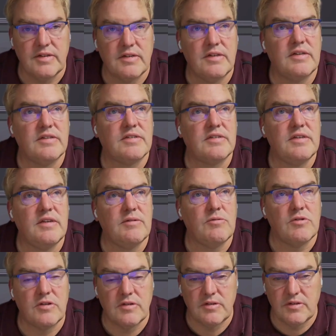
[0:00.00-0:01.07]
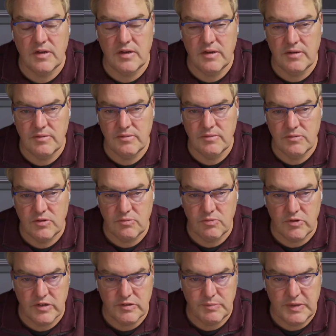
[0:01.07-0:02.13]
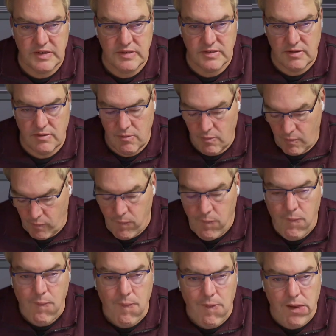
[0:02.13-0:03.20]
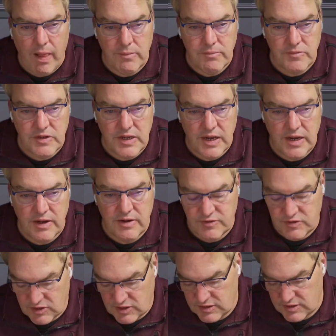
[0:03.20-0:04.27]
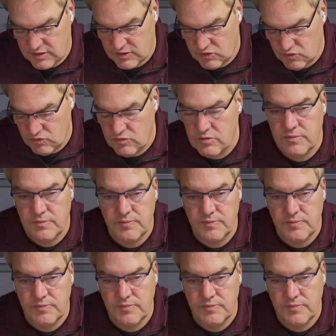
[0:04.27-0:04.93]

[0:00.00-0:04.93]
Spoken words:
Let's see what works best. And we have starting soon.